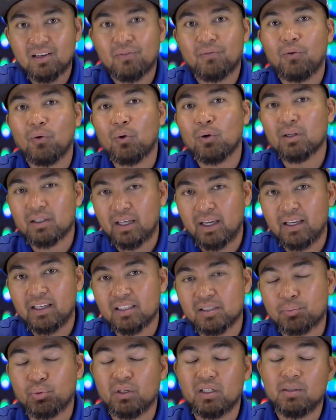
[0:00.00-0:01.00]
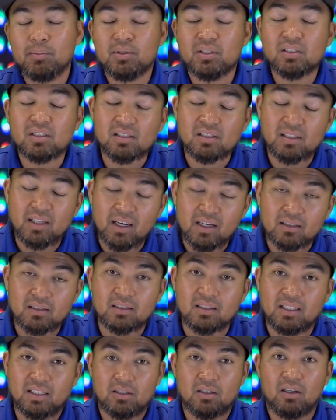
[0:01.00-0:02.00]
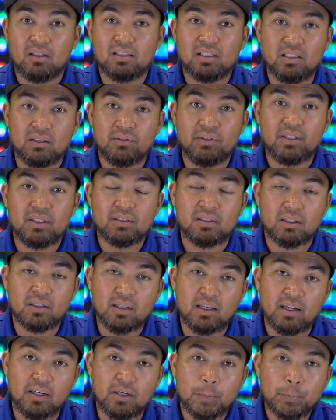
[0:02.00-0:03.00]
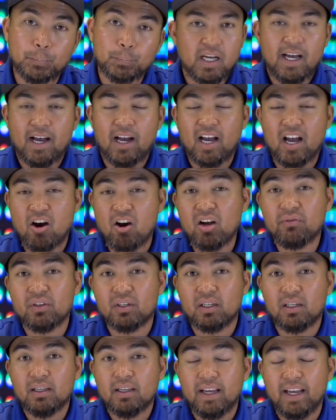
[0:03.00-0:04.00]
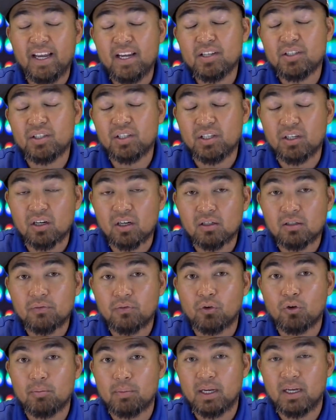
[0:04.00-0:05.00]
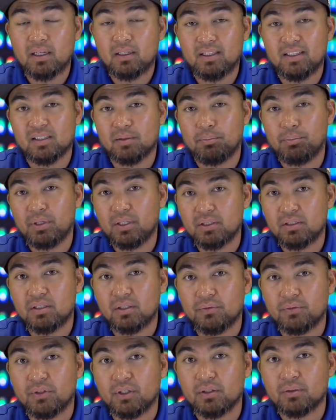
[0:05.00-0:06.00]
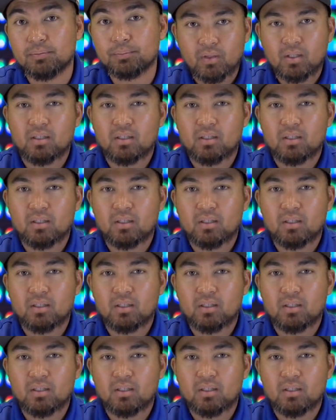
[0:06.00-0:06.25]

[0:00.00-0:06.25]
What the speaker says: 4K is pretty much standard in all TVs today. However, HDR format is a bit different.